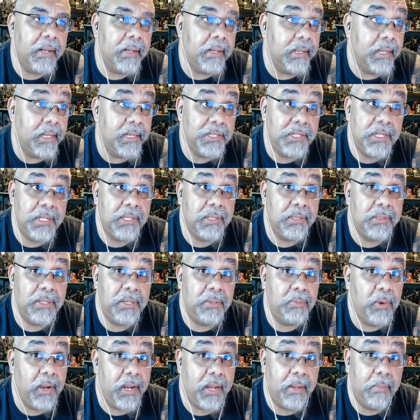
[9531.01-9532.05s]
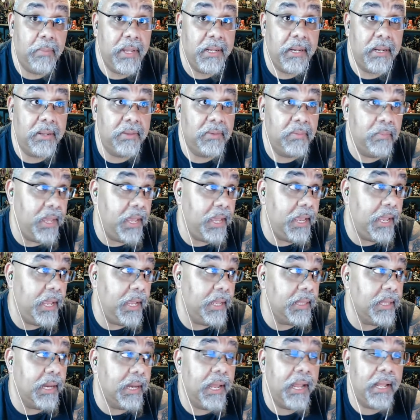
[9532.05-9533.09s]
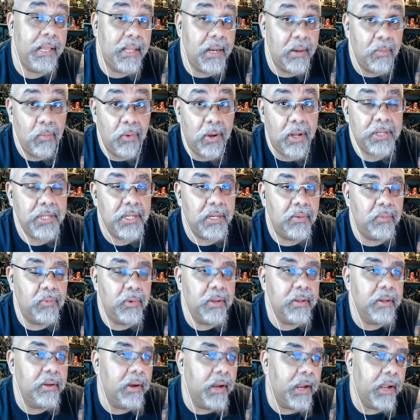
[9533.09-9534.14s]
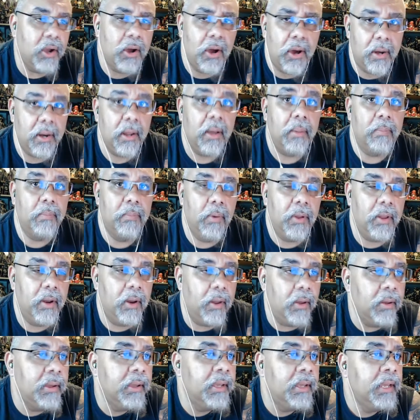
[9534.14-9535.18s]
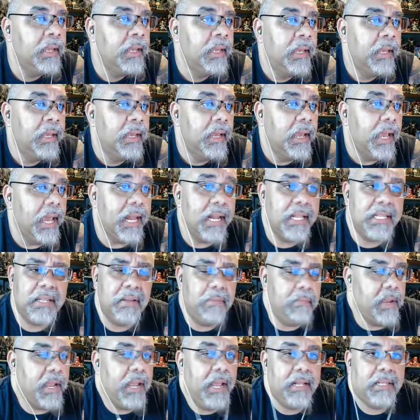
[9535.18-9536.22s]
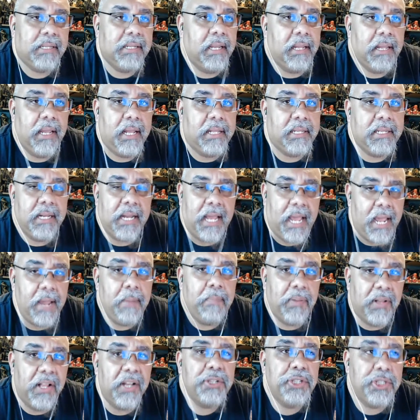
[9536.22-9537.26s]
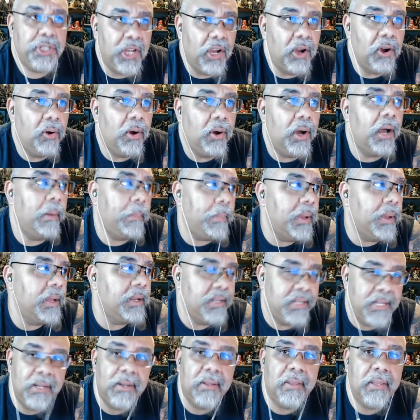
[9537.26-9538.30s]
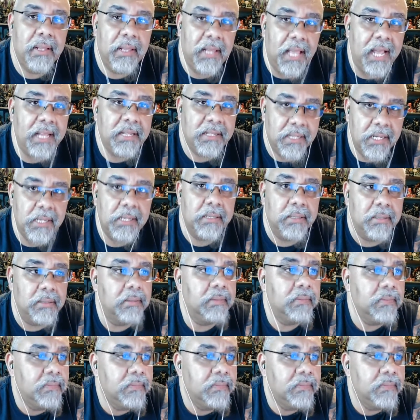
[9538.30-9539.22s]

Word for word: And then she she recommended it to me, and then I ended up watching it whether I caught up, you know. And it's a it's a it's an A plus show up until the last season.